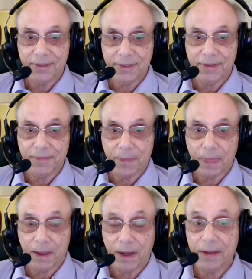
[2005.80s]
Yeah, I
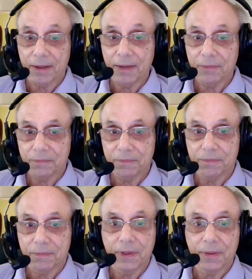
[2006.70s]
wonder if there are a lot of
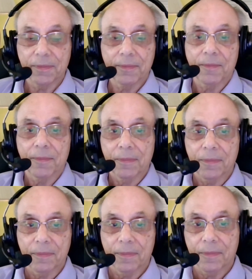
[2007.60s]
them out there
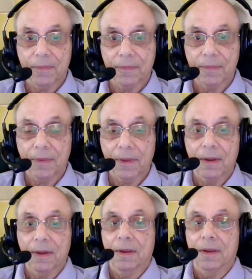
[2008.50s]
on the lots. What
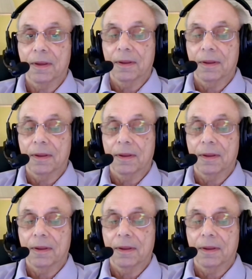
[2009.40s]
do you think?